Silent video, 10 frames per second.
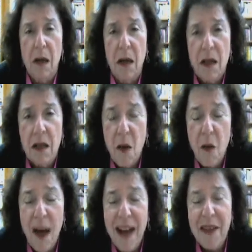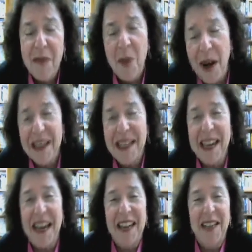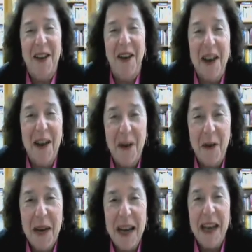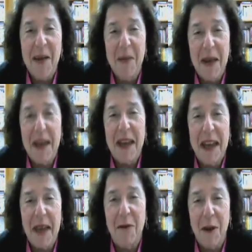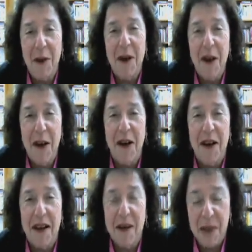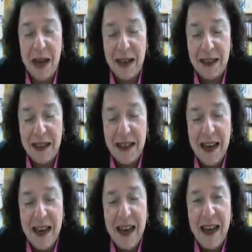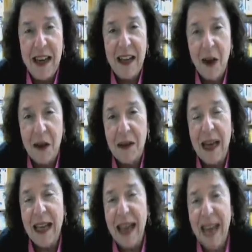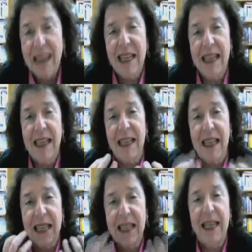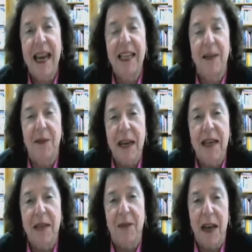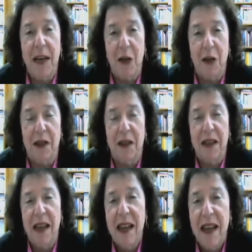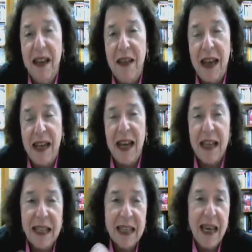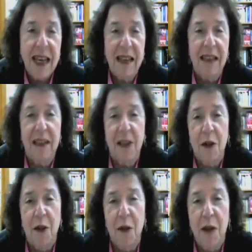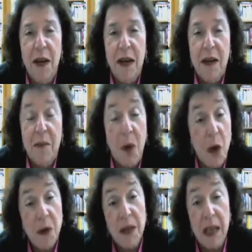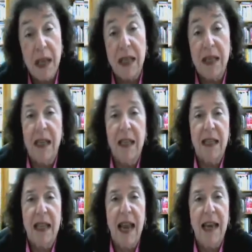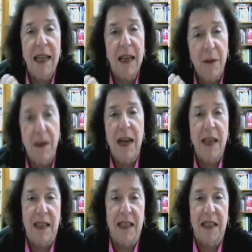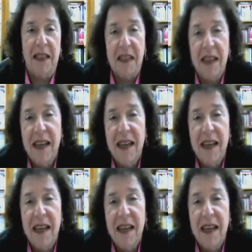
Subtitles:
So while the politicking is going on, we're going to be thinking very hard about a catalytic set of interventions that can signal to both citizens and investors